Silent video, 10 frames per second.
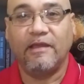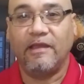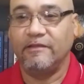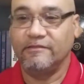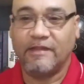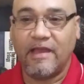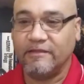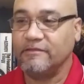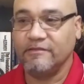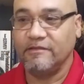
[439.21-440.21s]
And
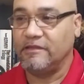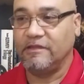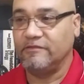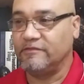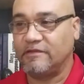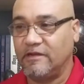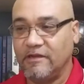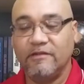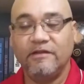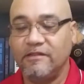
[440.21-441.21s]
that is
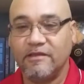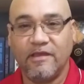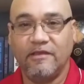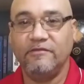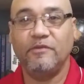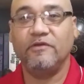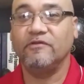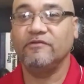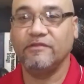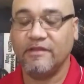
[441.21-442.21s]
clearly the case
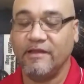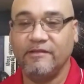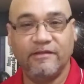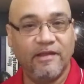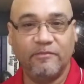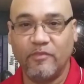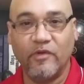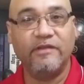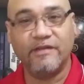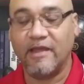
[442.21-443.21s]
because
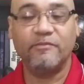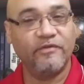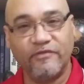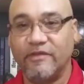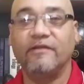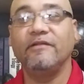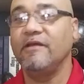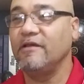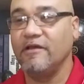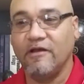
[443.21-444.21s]
99.9%
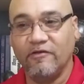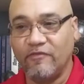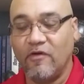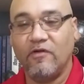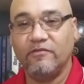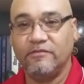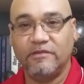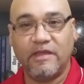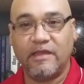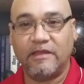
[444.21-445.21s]
of
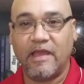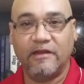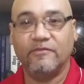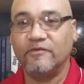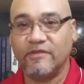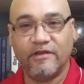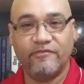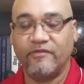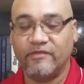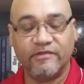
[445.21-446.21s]
all animals that
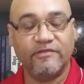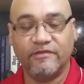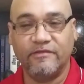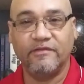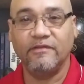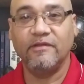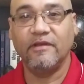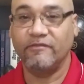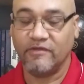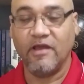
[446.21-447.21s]
have ever existed
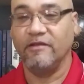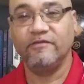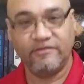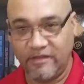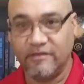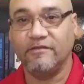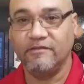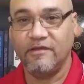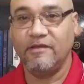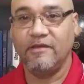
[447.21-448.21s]
have gone extinct.
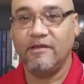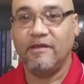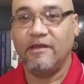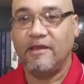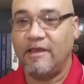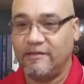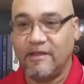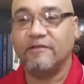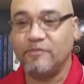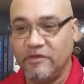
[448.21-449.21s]
And
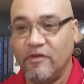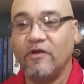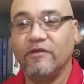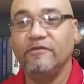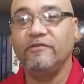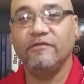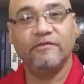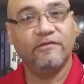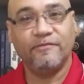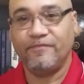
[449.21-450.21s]
that's because
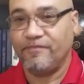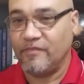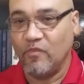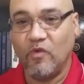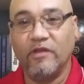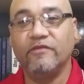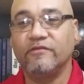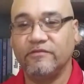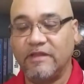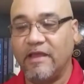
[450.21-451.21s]

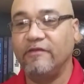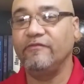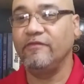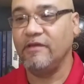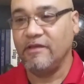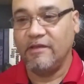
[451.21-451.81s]
once life